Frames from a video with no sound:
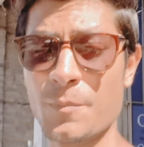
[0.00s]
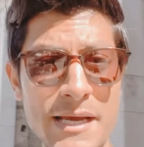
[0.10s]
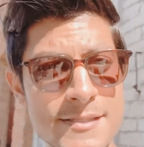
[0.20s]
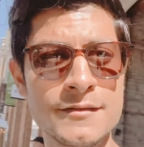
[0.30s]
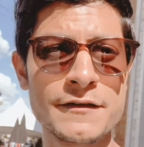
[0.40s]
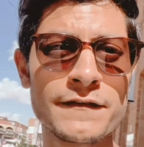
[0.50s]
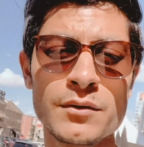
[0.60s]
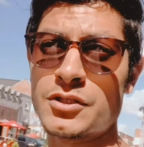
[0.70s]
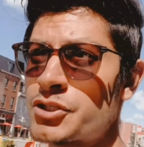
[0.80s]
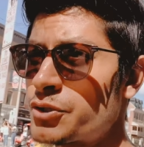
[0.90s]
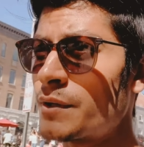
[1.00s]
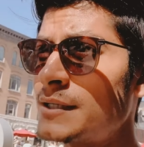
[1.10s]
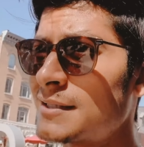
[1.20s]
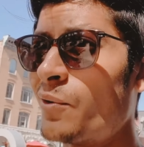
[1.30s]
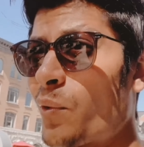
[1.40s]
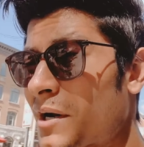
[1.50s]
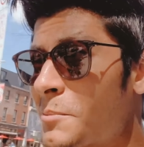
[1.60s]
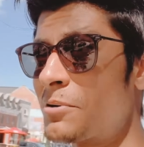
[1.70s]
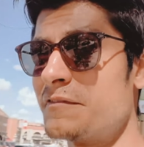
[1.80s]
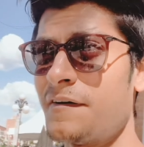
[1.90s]
So basically if you're a student, a
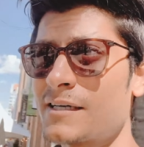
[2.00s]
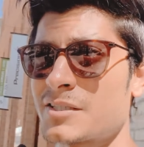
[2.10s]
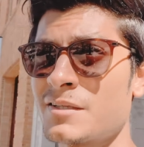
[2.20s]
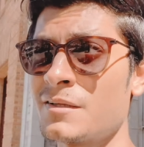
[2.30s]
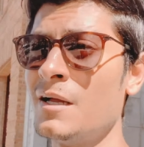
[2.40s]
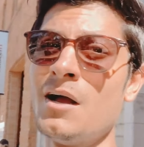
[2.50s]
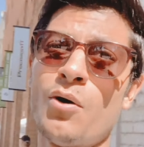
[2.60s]
working professional,